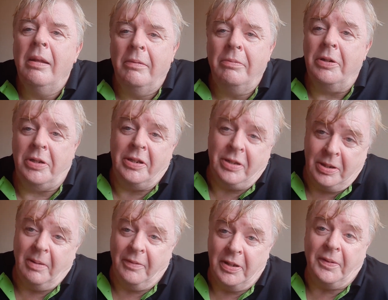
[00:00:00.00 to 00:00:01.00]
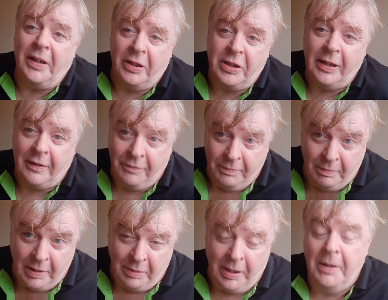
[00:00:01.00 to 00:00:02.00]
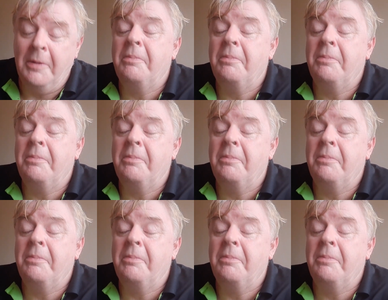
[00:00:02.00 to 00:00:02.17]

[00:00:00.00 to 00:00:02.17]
Which actually some of us find attractive, by the way.